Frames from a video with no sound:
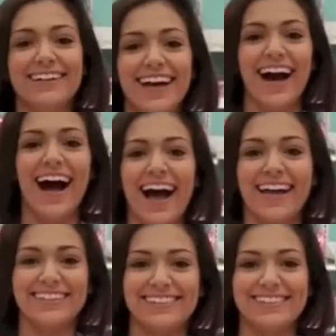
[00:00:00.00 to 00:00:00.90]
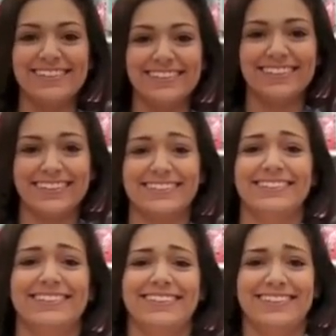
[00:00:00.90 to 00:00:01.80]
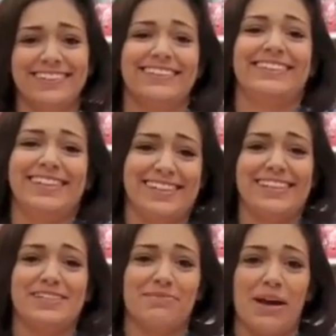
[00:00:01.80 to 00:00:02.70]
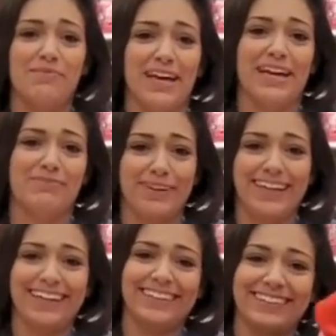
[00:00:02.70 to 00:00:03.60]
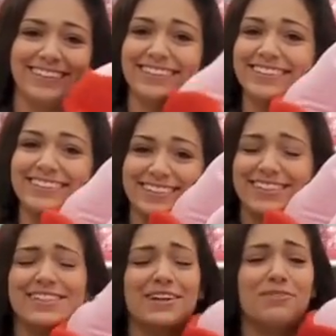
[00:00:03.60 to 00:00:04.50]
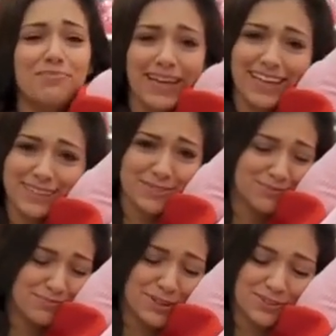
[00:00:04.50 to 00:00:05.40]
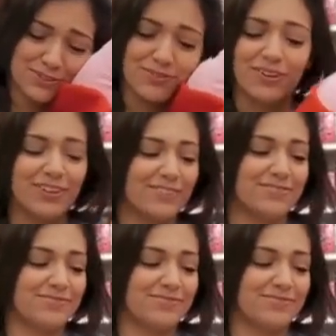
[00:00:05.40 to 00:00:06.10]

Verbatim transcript: Guys, this is my baby. It's so big and beautiful.